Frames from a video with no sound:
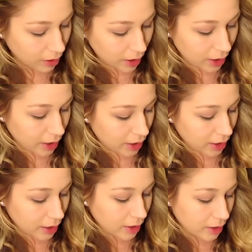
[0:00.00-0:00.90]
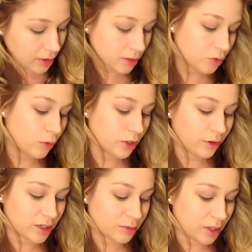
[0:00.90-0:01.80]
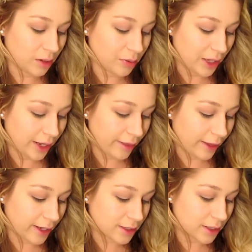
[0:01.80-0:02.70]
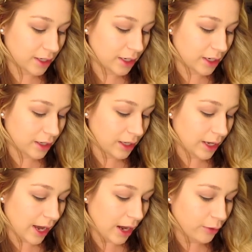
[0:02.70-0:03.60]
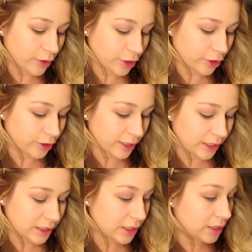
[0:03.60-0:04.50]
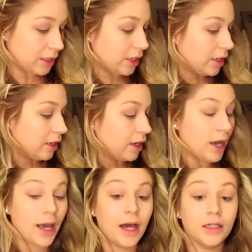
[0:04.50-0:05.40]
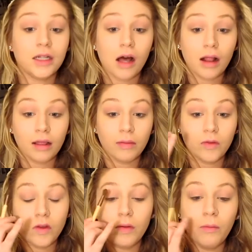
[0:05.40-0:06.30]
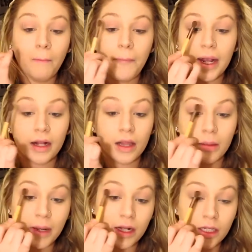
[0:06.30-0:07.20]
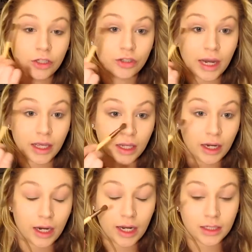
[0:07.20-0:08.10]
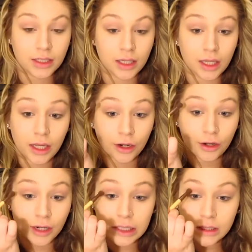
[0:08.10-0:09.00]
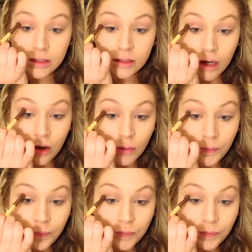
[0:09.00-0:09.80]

and we're going to be applying that in the outer crease and barely dragging it into the inner crease. So